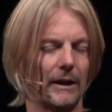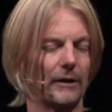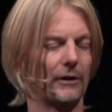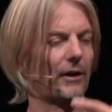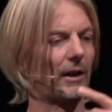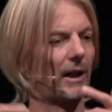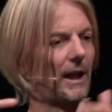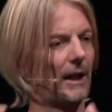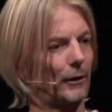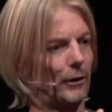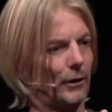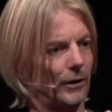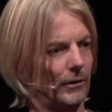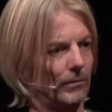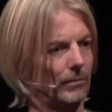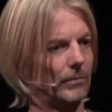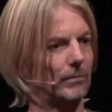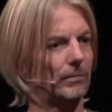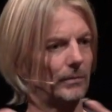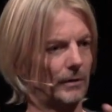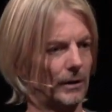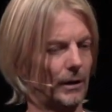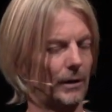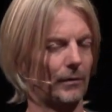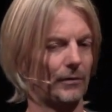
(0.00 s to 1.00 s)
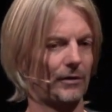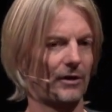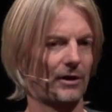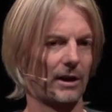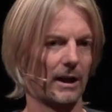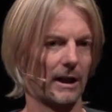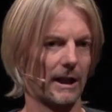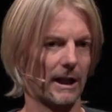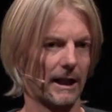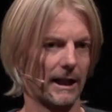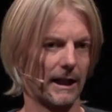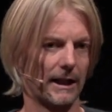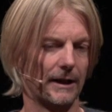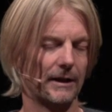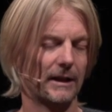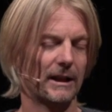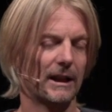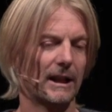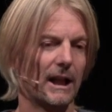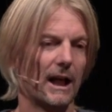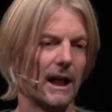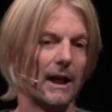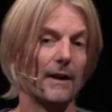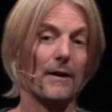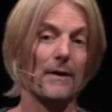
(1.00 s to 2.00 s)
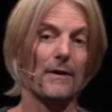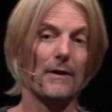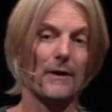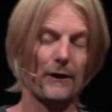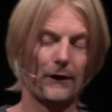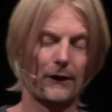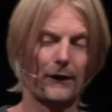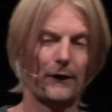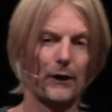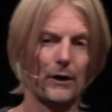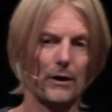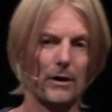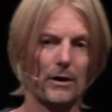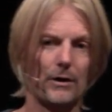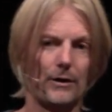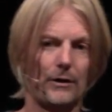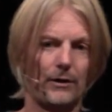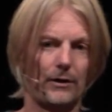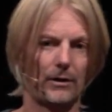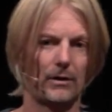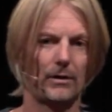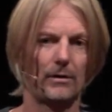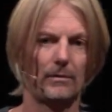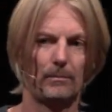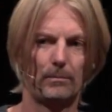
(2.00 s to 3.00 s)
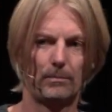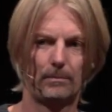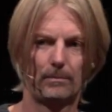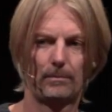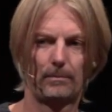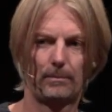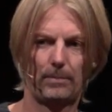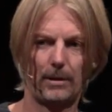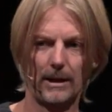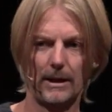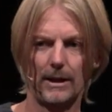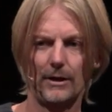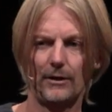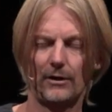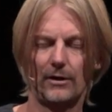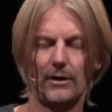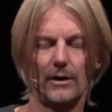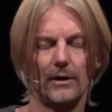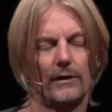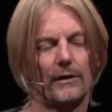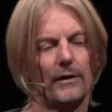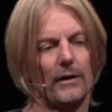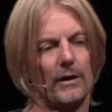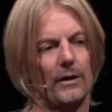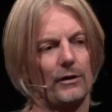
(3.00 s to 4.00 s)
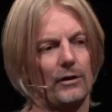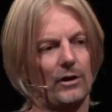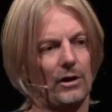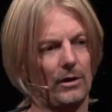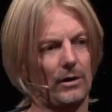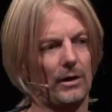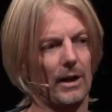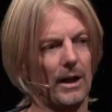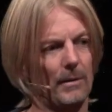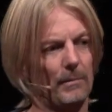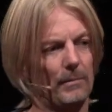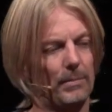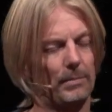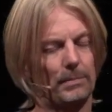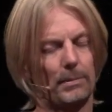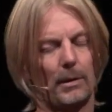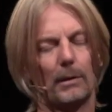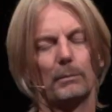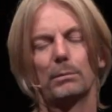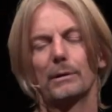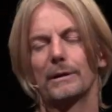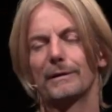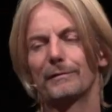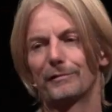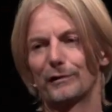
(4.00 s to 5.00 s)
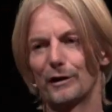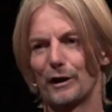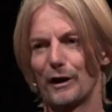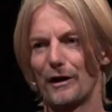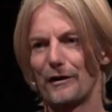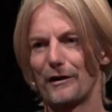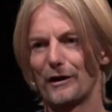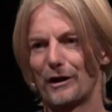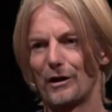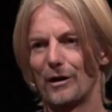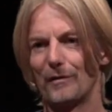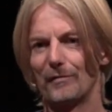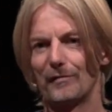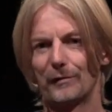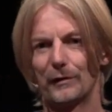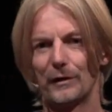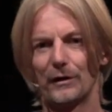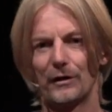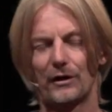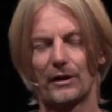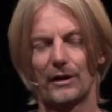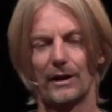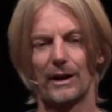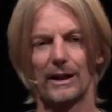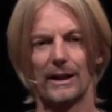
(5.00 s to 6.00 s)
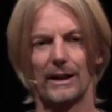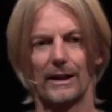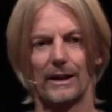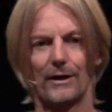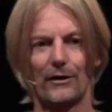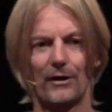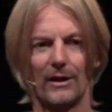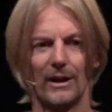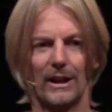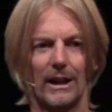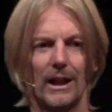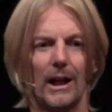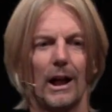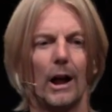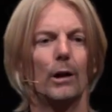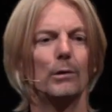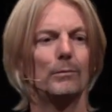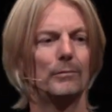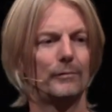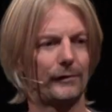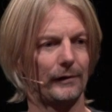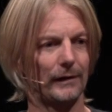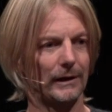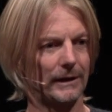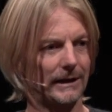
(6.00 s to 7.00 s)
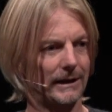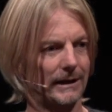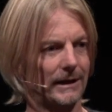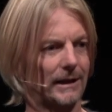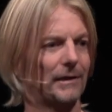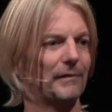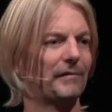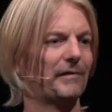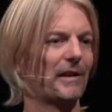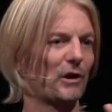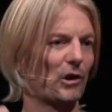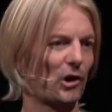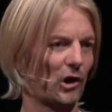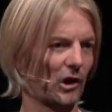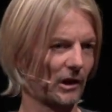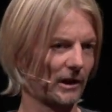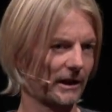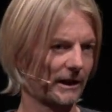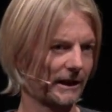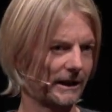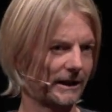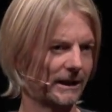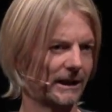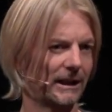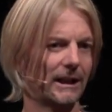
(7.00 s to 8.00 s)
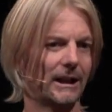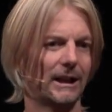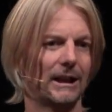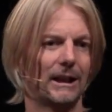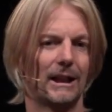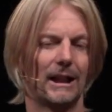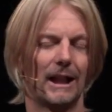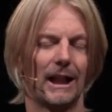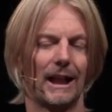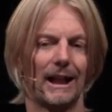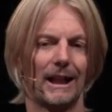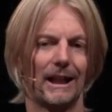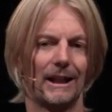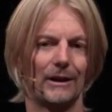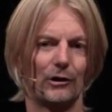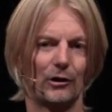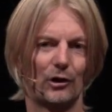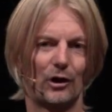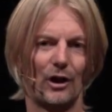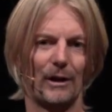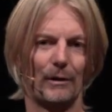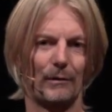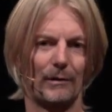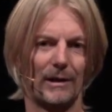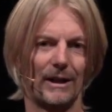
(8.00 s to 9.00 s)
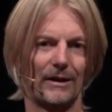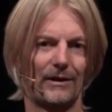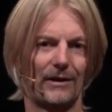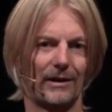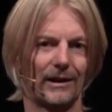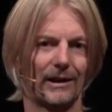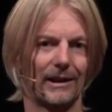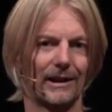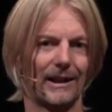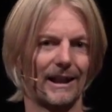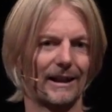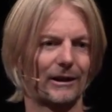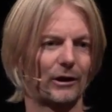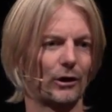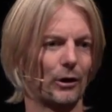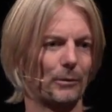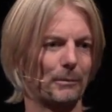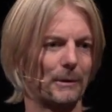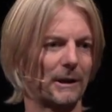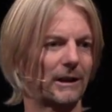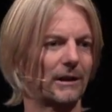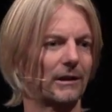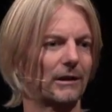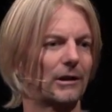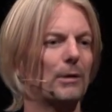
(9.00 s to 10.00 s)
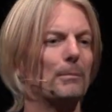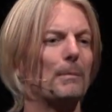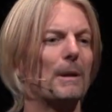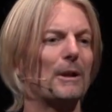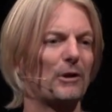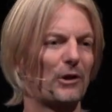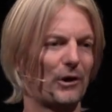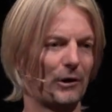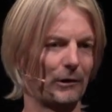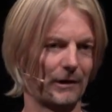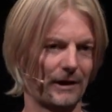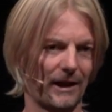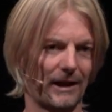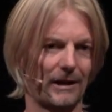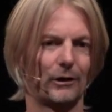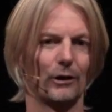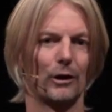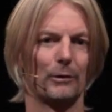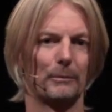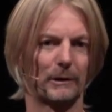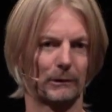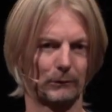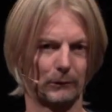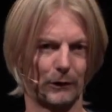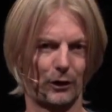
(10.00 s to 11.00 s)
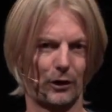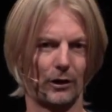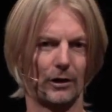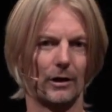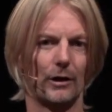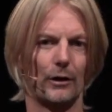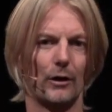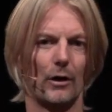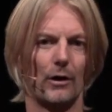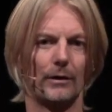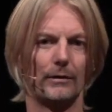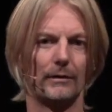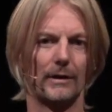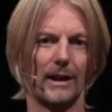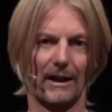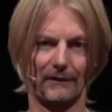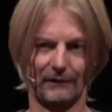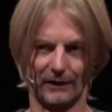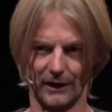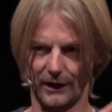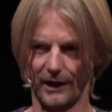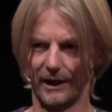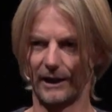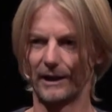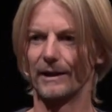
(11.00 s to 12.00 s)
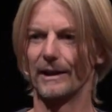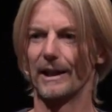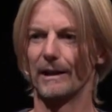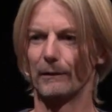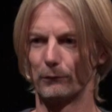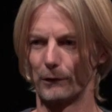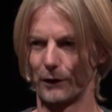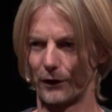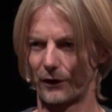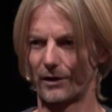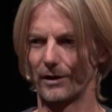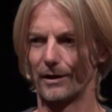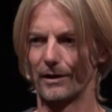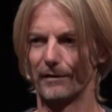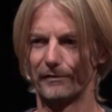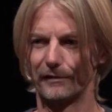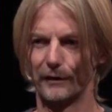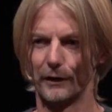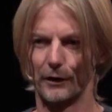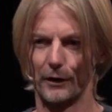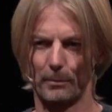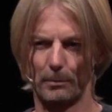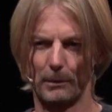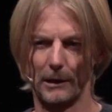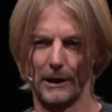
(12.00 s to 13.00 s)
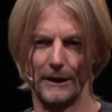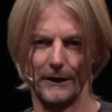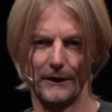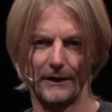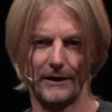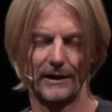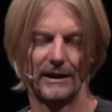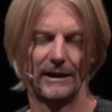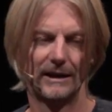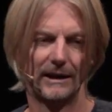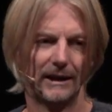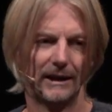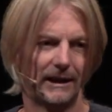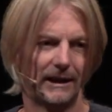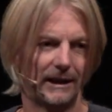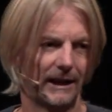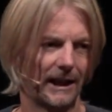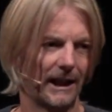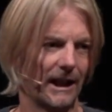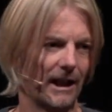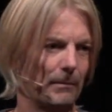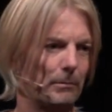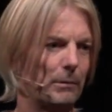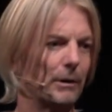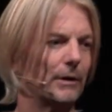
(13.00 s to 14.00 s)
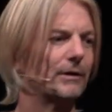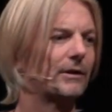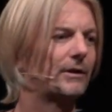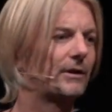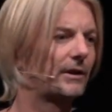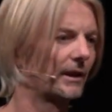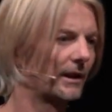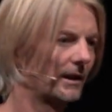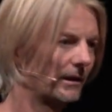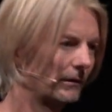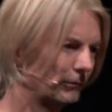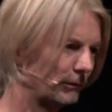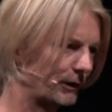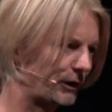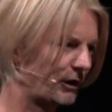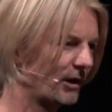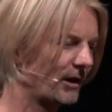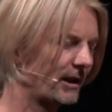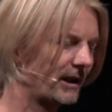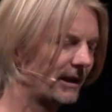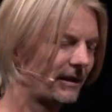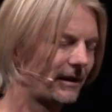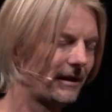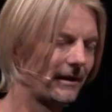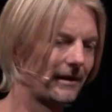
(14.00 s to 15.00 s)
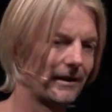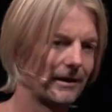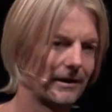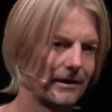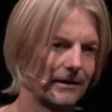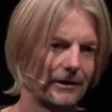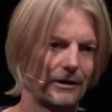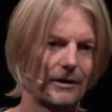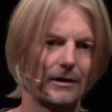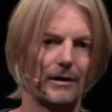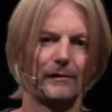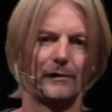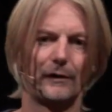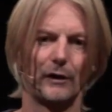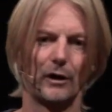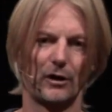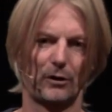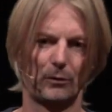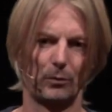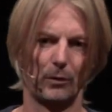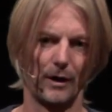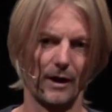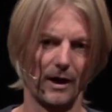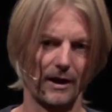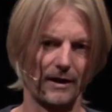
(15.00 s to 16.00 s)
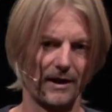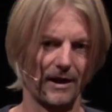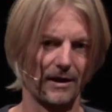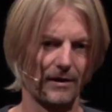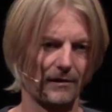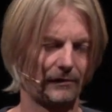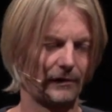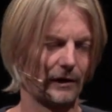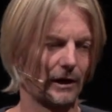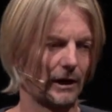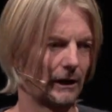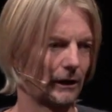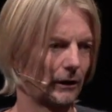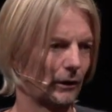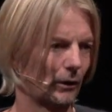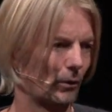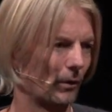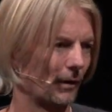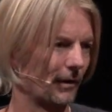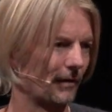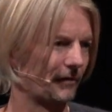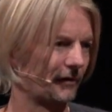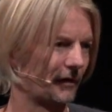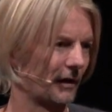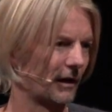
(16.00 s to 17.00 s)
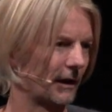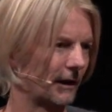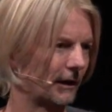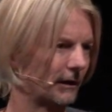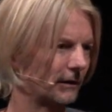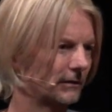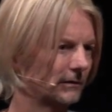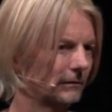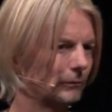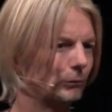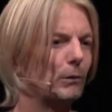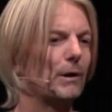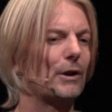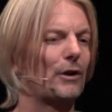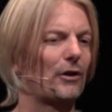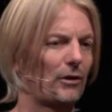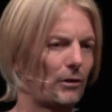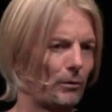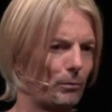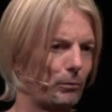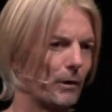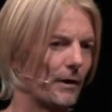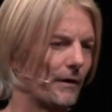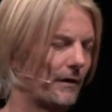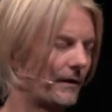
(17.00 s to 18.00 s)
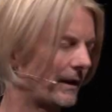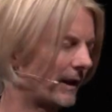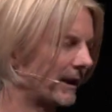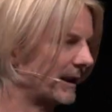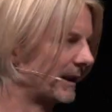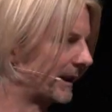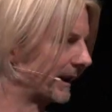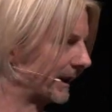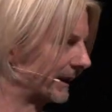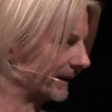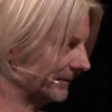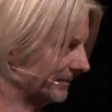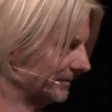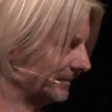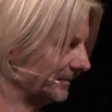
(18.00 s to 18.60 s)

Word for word: So how do you, you know, stay ahead? And then the third piece, the third step, probably for another conference, is hopefully, eventually, uh, generating an economic, a commensurate economic return on having taken that risk in the first place. Uh, but uh, returning to the, the first one, identifying and quantifying risks worth taking.